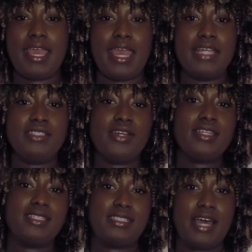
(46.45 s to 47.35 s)
And during
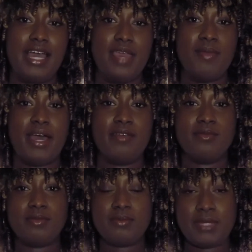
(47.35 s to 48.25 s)
this time, I
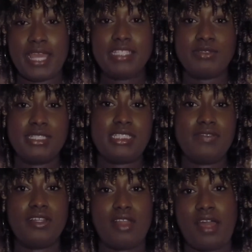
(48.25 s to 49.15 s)
began to receive
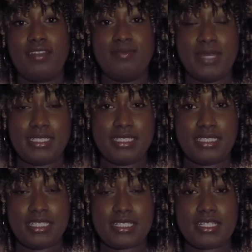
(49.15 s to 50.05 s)
a lot of
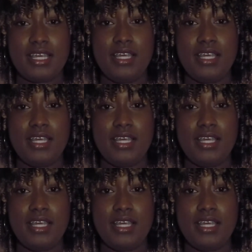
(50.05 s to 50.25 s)
messages